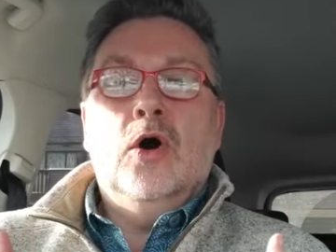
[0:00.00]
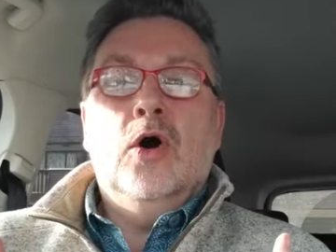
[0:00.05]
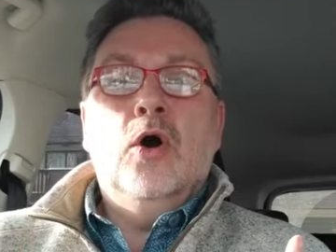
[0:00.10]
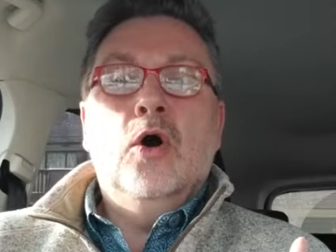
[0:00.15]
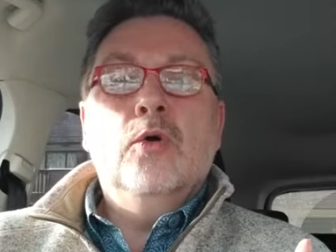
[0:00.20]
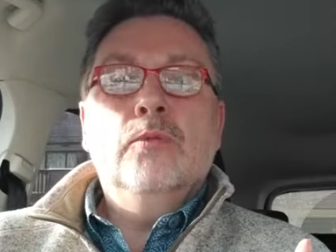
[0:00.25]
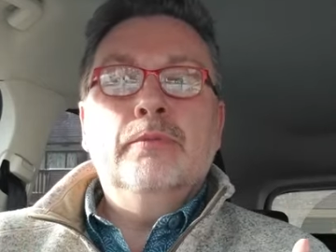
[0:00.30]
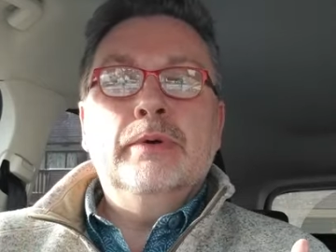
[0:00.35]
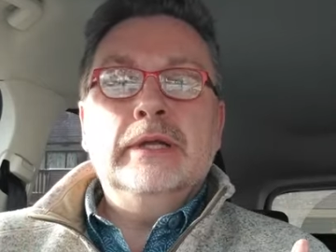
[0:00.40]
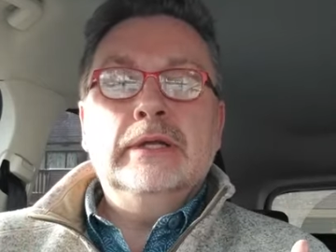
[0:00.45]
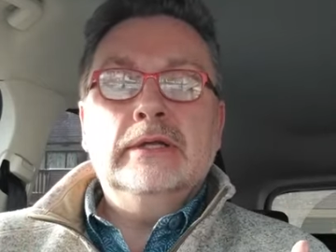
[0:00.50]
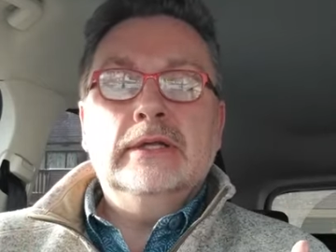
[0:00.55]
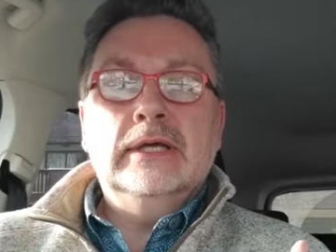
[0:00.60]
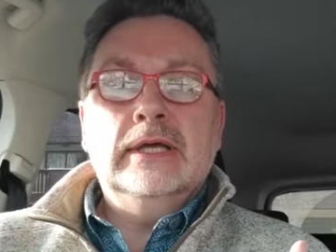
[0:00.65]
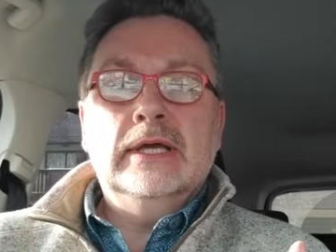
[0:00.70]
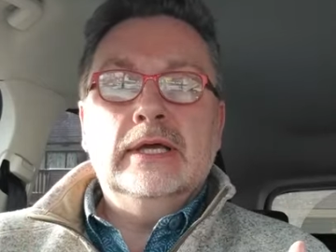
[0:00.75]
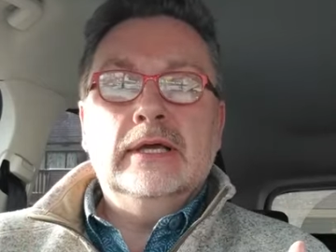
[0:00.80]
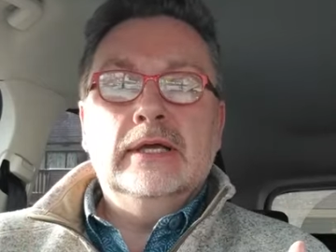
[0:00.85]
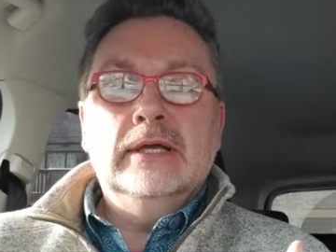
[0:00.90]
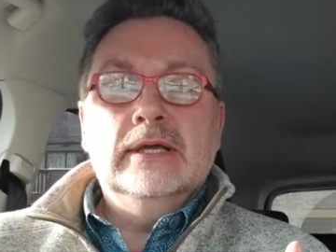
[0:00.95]

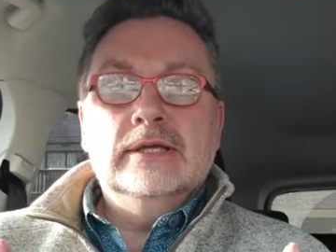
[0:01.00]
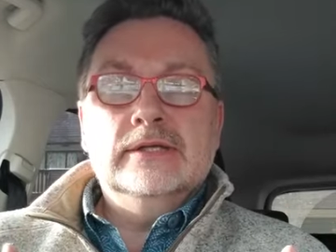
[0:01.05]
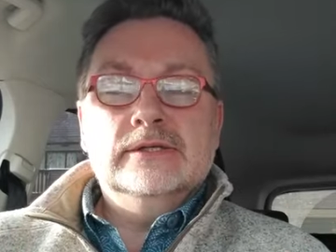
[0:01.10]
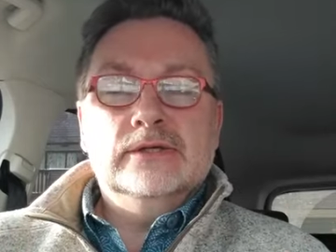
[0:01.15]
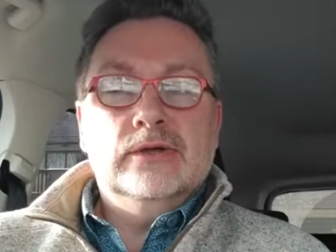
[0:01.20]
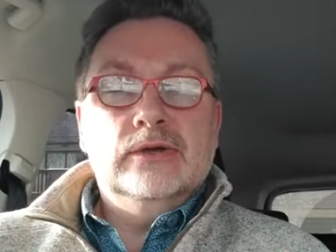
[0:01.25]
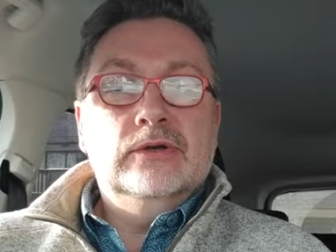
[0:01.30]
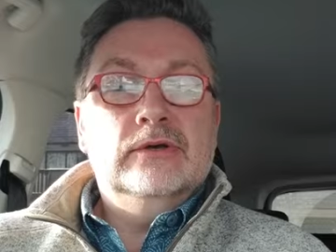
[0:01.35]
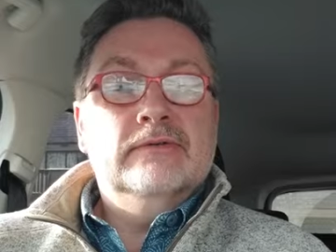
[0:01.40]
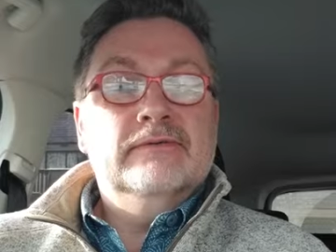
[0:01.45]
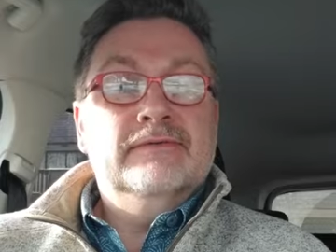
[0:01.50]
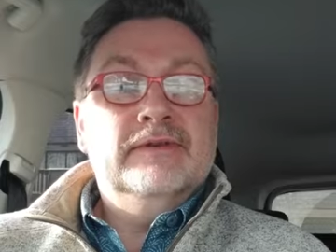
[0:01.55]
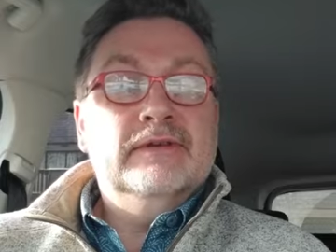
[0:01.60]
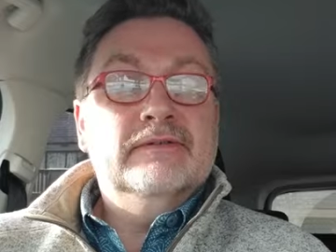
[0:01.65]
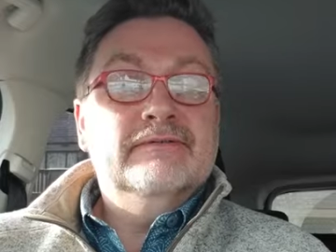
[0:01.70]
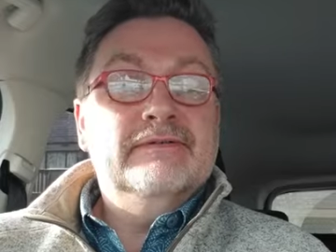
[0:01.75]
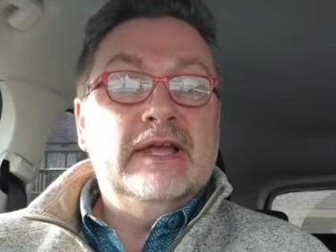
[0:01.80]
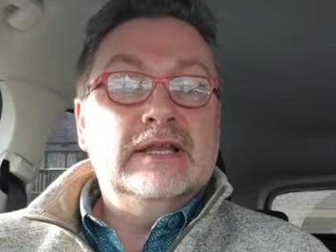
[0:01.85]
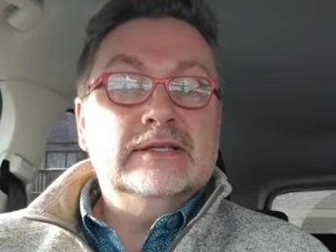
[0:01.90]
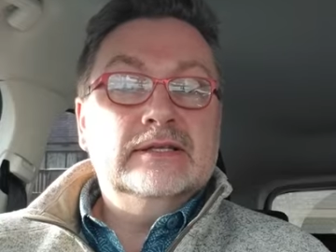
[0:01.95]
openly, so you can feel
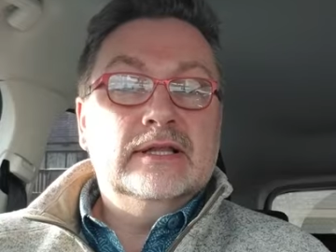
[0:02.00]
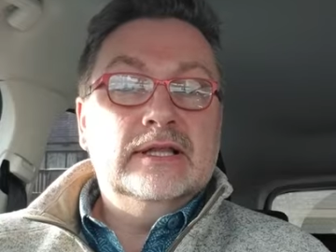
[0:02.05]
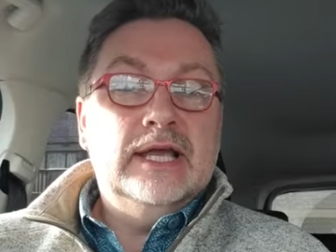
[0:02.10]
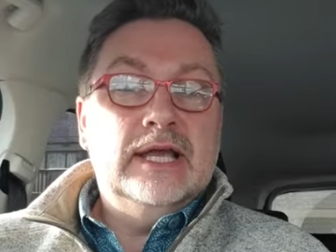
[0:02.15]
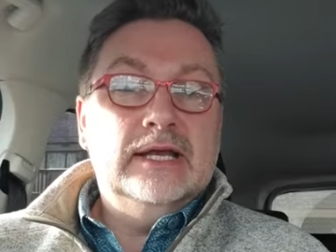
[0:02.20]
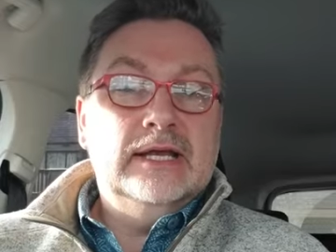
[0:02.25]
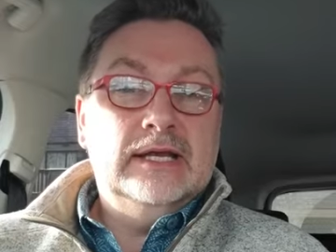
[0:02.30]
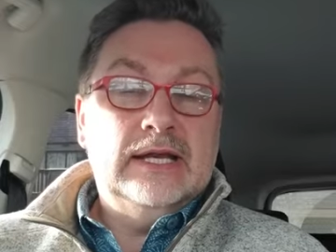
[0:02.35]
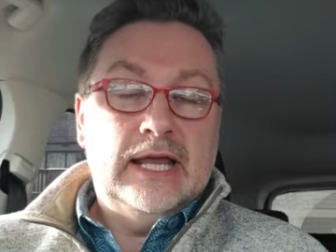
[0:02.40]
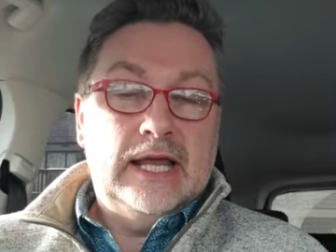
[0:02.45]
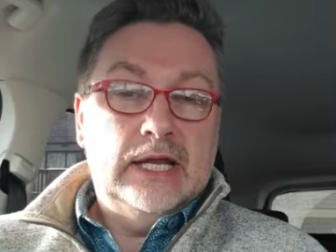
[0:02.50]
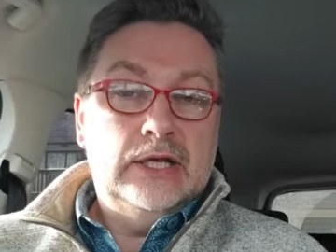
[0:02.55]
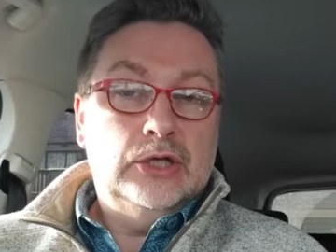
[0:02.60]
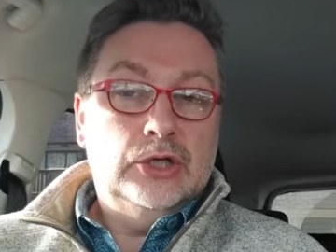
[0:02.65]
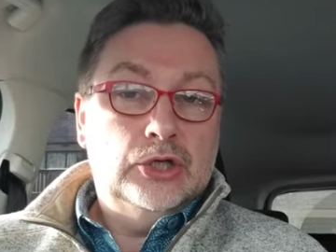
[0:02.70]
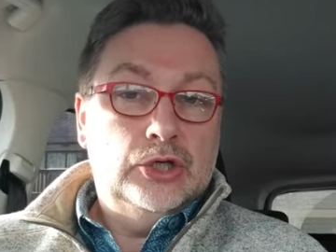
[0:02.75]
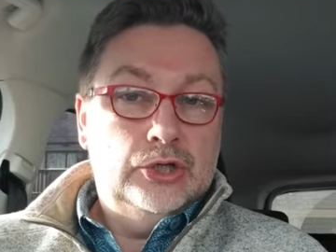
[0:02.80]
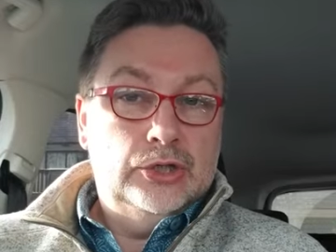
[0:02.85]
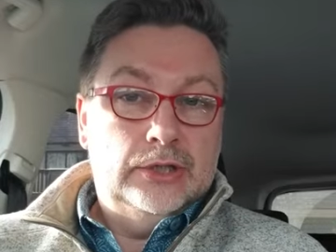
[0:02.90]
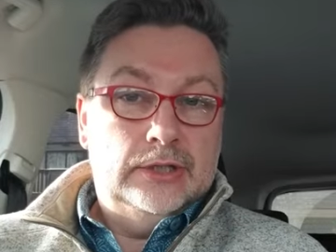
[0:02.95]
ventilated
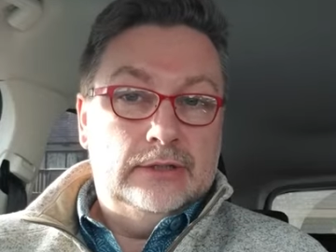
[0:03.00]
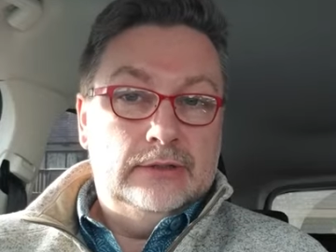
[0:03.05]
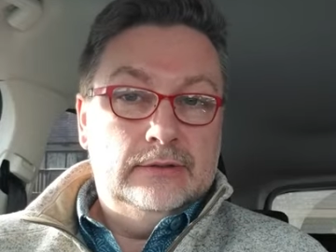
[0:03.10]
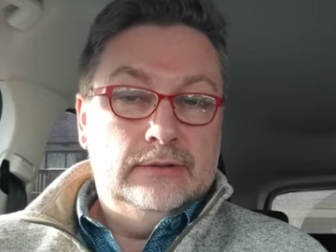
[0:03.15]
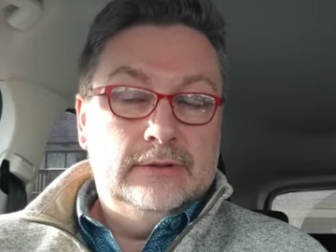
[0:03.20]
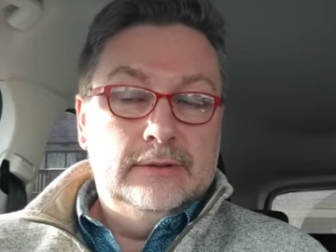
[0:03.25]
and good.